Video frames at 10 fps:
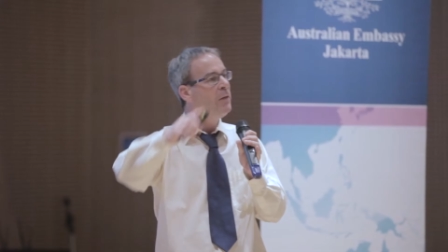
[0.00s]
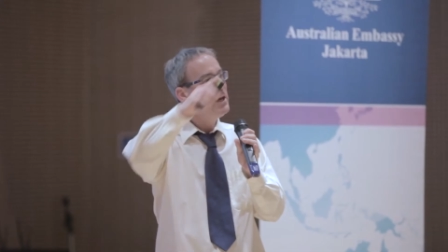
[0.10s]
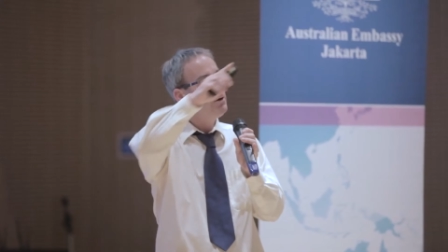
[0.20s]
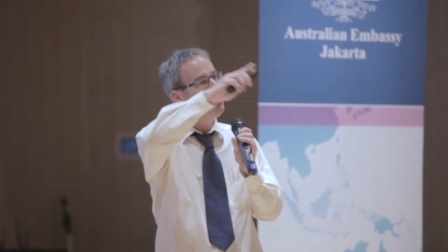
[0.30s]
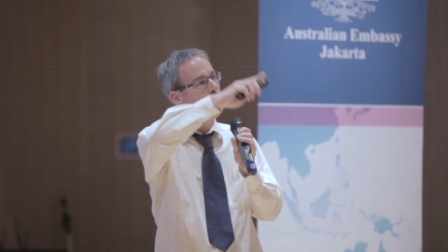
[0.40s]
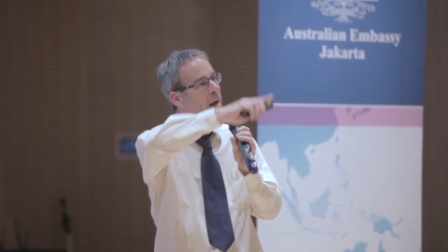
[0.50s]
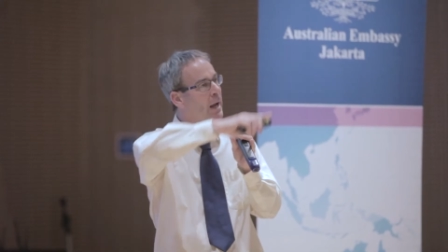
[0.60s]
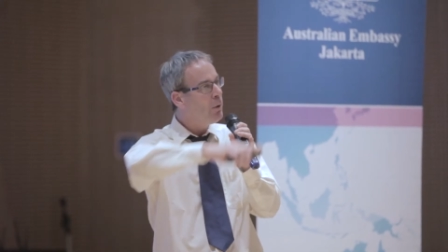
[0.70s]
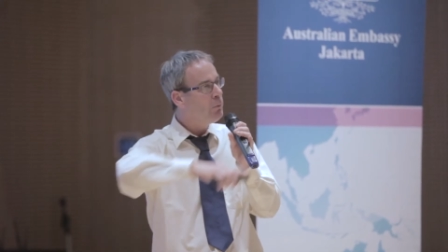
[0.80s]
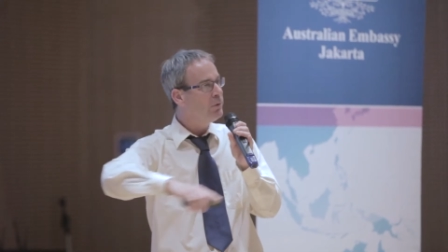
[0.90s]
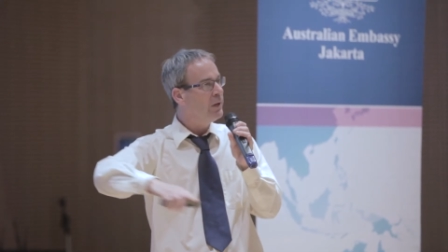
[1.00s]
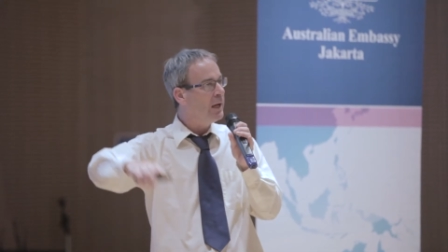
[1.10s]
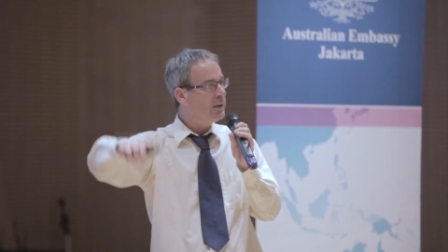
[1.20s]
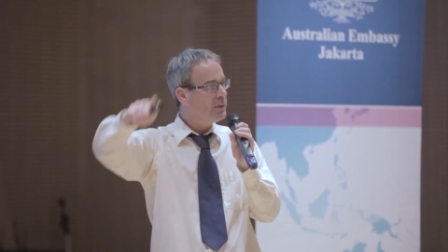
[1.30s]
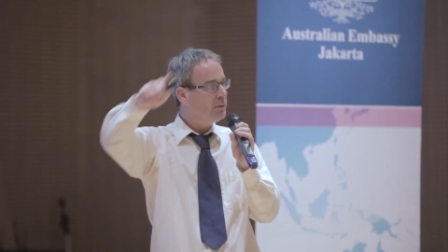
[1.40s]
And you can avoid some of the
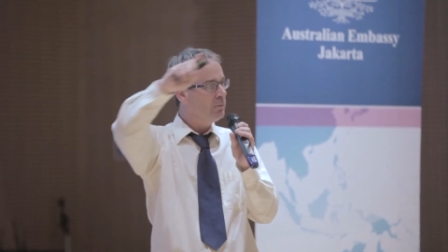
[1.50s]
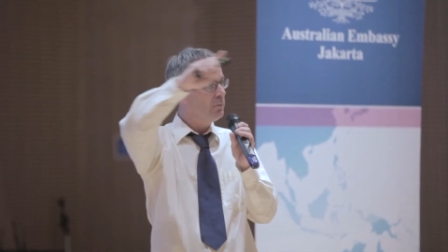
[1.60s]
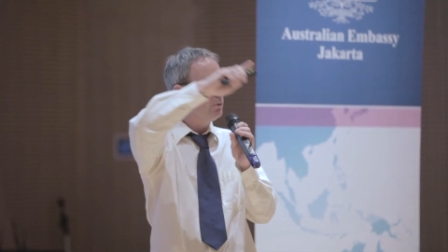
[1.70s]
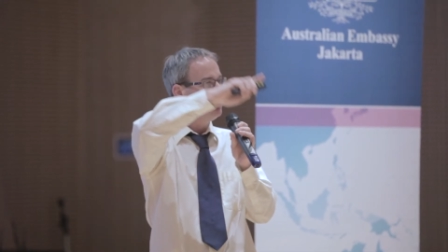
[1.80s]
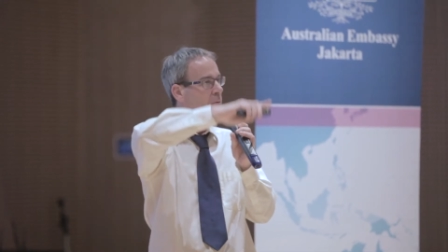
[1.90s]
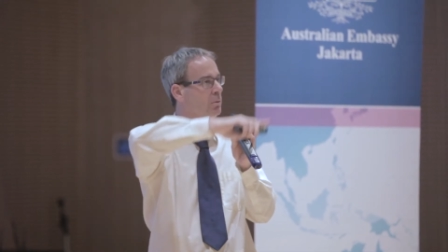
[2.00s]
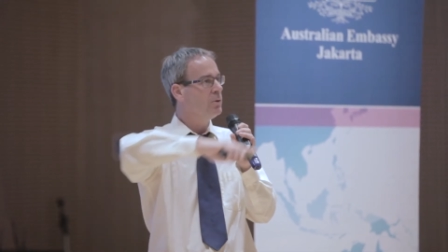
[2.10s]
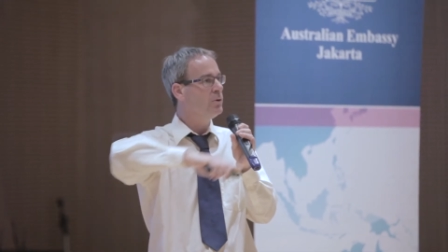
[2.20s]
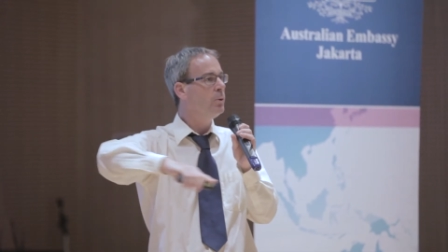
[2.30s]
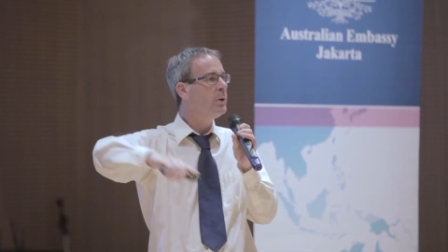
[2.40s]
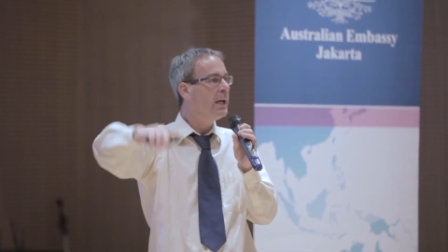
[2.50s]
problems and some of the um,